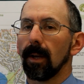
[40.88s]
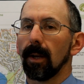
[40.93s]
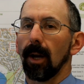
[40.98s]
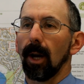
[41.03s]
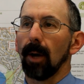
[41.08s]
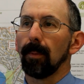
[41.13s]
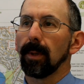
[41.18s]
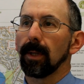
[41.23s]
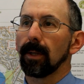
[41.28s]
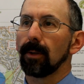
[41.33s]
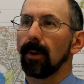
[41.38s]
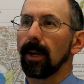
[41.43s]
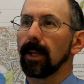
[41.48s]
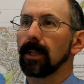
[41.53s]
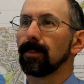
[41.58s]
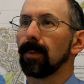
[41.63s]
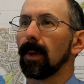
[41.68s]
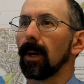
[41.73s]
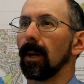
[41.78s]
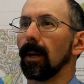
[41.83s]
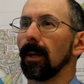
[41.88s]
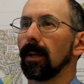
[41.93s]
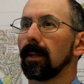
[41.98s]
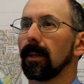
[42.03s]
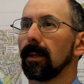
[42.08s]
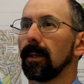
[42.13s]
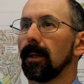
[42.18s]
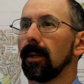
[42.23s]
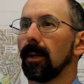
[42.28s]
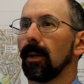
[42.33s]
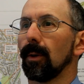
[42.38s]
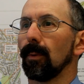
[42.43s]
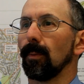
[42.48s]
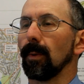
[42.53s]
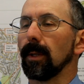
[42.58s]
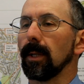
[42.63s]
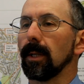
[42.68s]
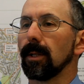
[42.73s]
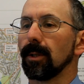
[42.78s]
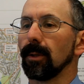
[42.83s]
Up in Grange Park, we
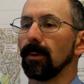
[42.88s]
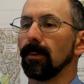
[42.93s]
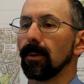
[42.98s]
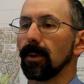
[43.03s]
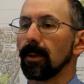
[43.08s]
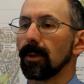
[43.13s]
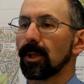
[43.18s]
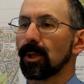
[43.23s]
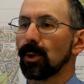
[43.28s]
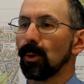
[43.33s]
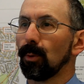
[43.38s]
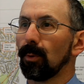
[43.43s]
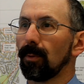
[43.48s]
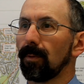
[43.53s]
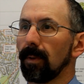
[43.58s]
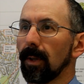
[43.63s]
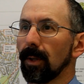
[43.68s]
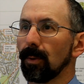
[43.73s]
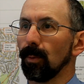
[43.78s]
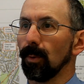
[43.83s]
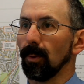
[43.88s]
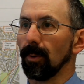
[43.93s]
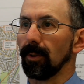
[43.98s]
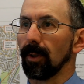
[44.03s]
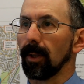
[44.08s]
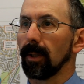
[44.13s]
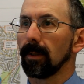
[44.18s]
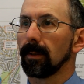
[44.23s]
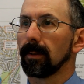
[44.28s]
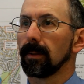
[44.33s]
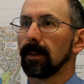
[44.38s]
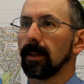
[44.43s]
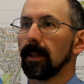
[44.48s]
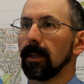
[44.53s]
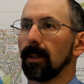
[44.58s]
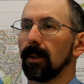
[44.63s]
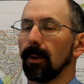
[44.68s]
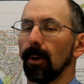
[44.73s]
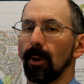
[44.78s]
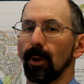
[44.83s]
need to store floodwater
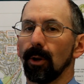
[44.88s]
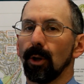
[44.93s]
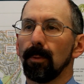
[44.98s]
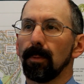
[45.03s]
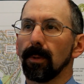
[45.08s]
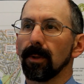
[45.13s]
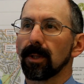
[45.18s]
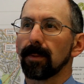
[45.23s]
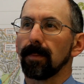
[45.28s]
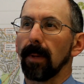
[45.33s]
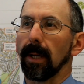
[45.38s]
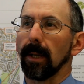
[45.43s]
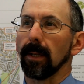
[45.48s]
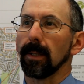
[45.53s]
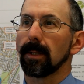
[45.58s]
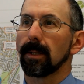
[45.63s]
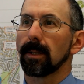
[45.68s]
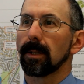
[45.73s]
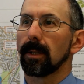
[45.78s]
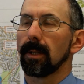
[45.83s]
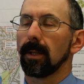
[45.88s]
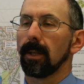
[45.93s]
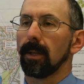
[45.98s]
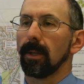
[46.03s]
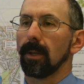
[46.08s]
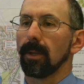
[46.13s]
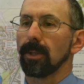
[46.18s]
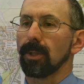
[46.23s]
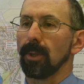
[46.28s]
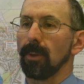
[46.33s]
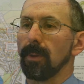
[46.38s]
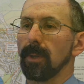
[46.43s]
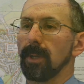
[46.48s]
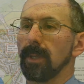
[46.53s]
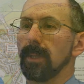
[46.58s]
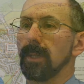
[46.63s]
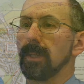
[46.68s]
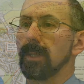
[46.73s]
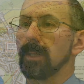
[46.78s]
on an open space so that it is